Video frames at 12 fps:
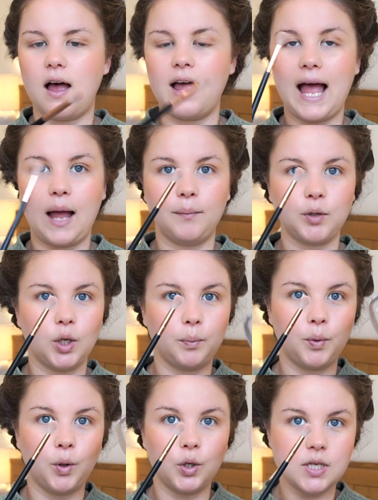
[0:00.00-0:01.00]
I am going
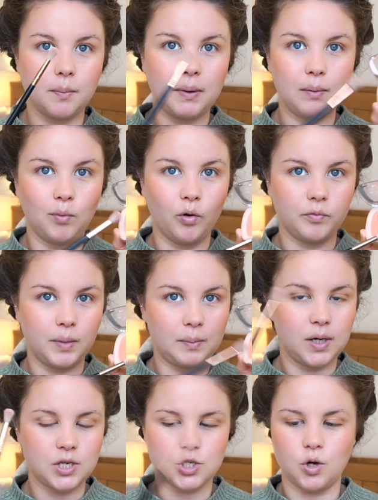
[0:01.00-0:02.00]
to put a bit more of my
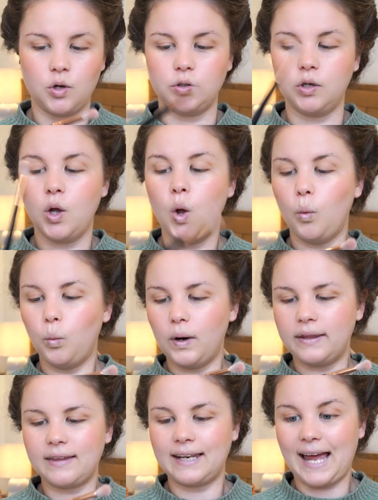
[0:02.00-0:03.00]
blush on with an